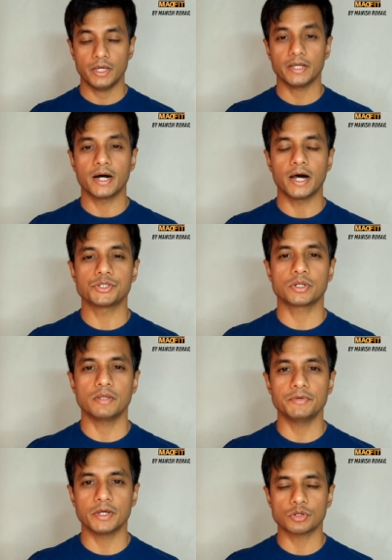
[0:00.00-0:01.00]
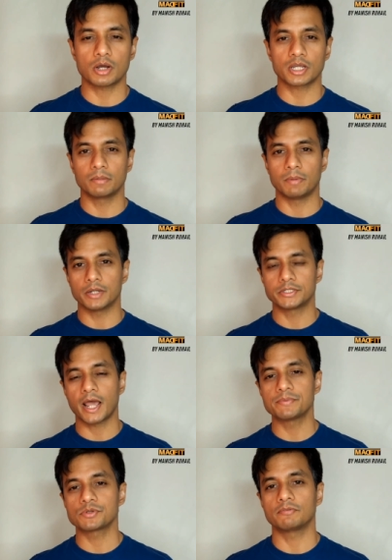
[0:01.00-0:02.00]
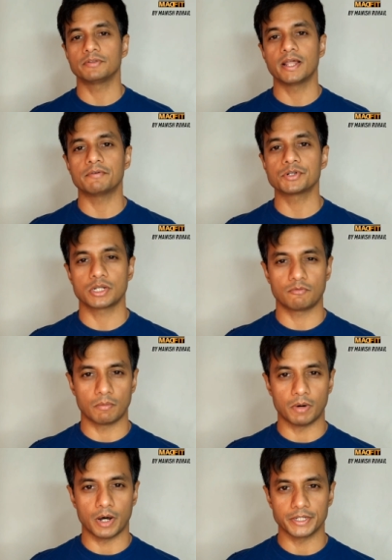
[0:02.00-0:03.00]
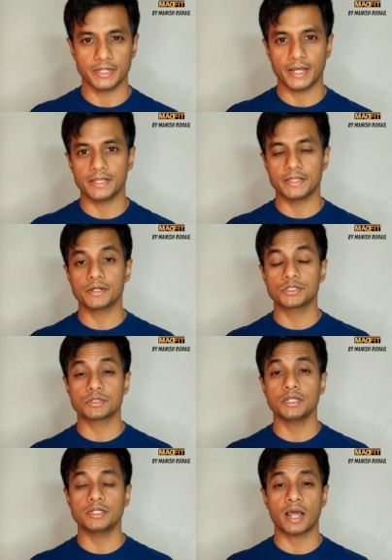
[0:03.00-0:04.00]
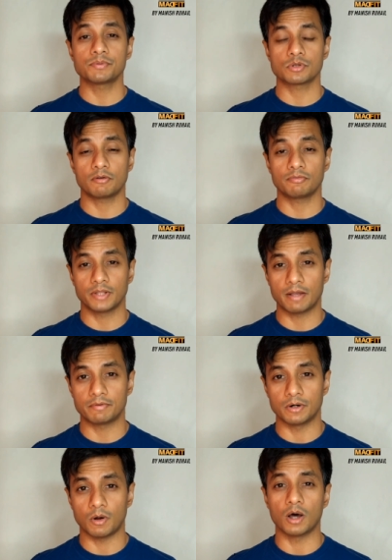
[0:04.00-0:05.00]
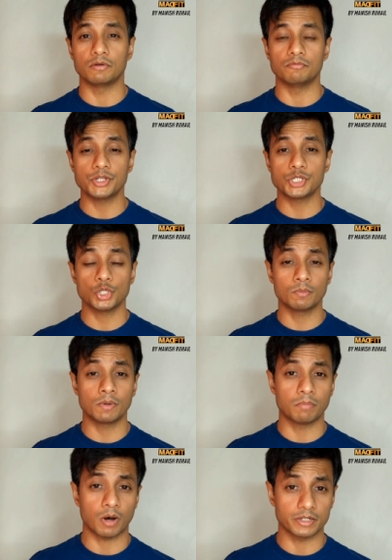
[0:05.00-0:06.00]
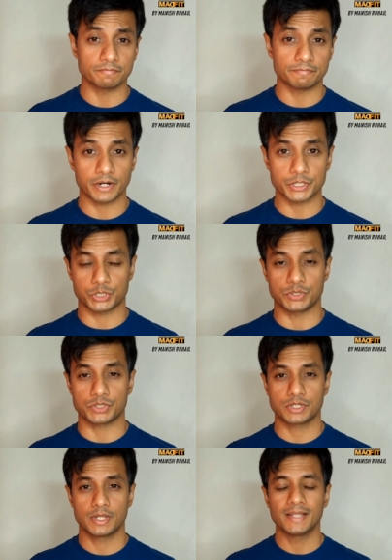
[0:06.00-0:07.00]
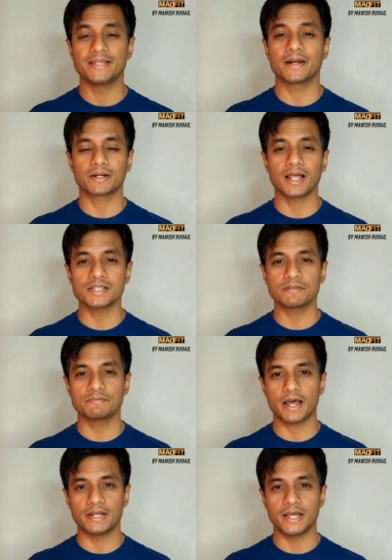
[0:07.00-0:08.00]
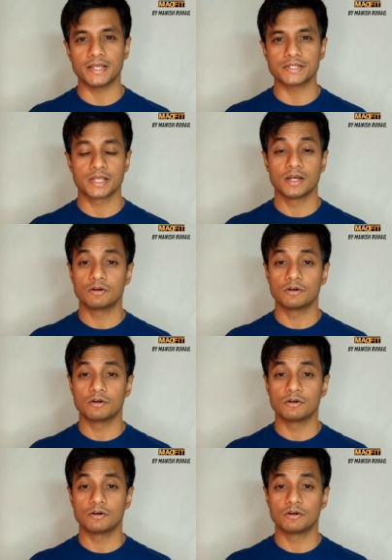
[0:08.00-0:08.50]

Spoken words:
Hey guys, today we are talking about types of levers in our body, and there are three types of lever on which human body functions. They are classified as